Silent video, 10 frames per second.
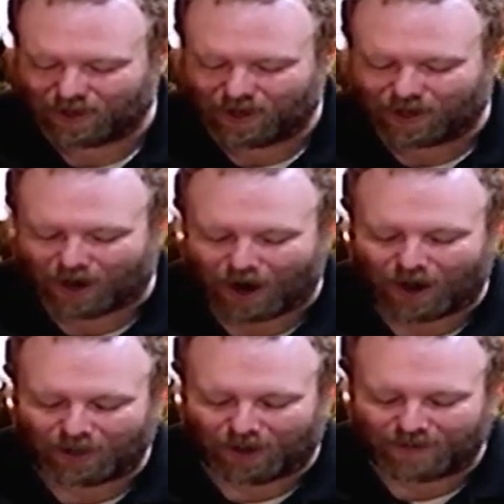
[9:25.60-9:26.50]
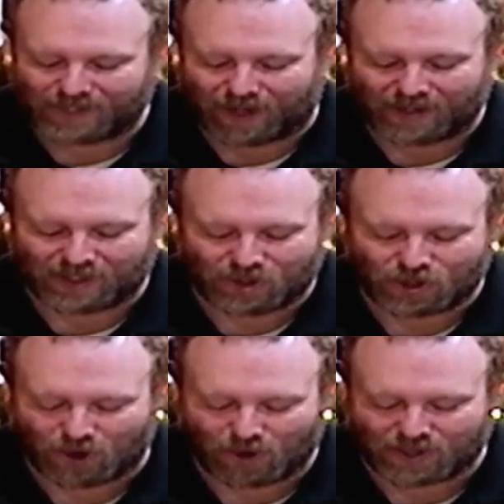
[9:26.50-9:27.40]
God loves us and
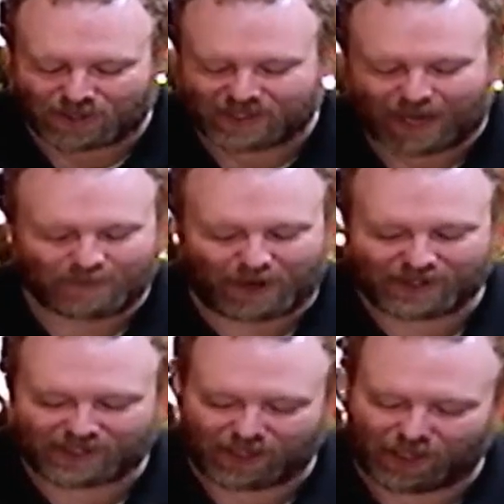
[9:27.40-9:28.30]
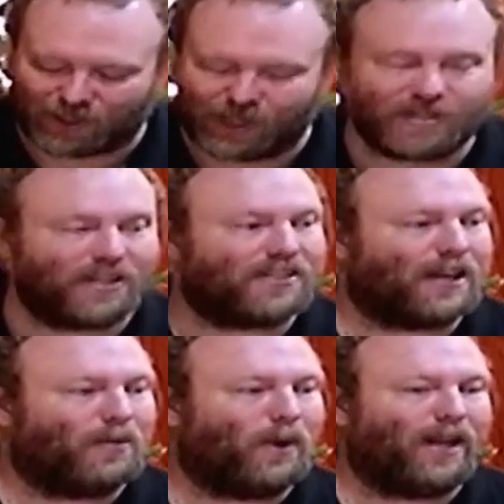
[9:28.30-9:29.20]
shows us that by sending Jesus,
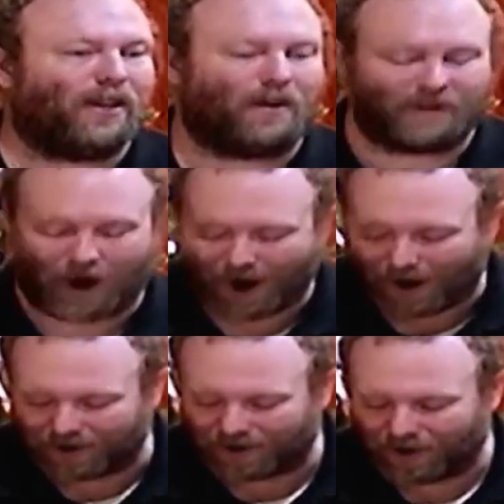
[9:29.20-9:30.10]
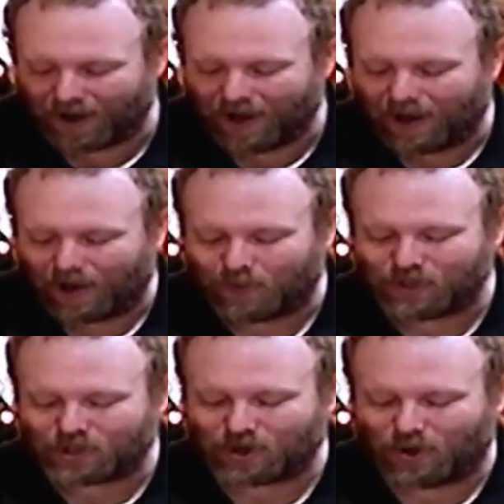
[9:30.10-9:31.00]
and we love God, and we
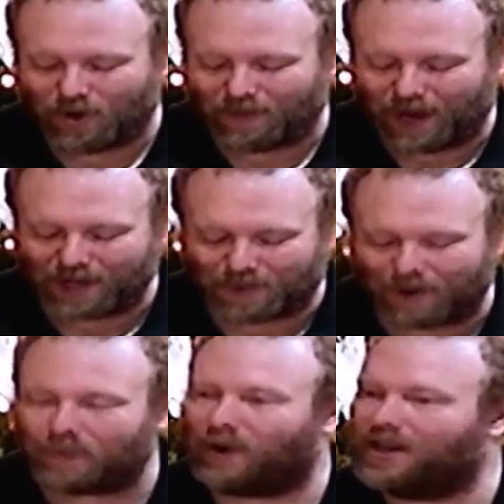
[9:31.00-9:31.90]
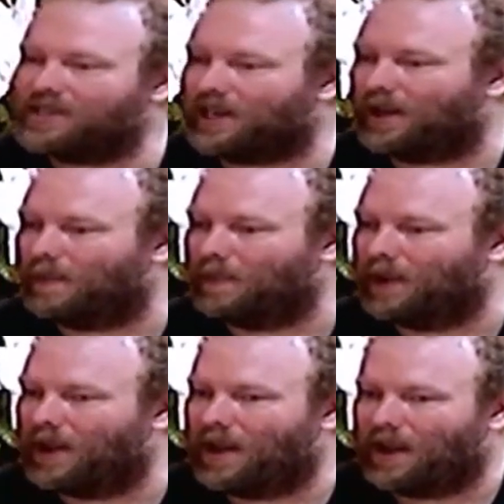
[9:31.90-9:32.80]
show him that by praising him
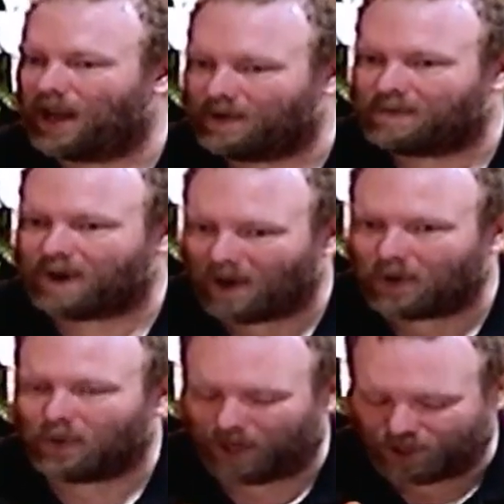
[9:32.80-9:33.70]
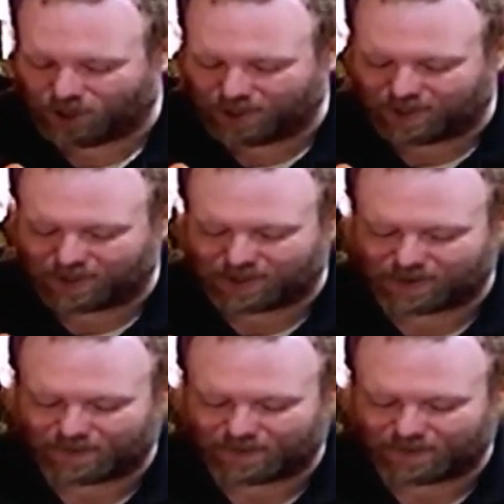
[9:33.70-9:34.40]
and following Jesus.